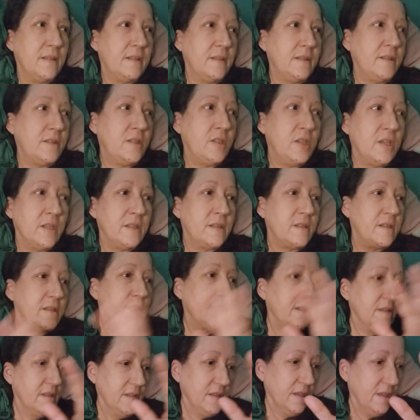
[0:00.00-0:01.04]
just
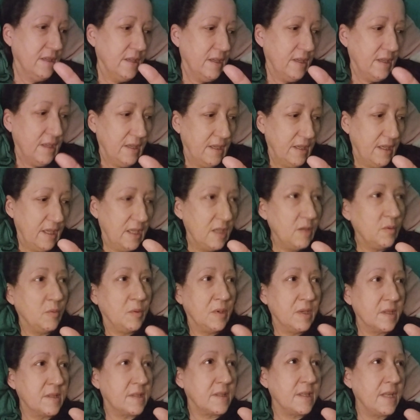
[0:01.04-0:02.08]
it
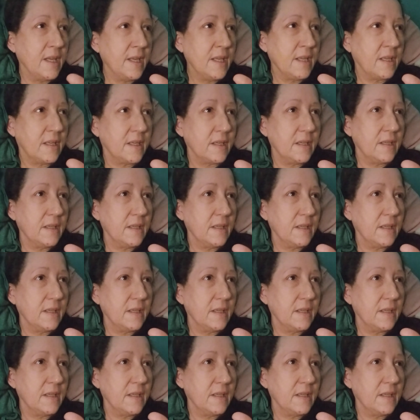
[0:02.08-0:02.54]
was like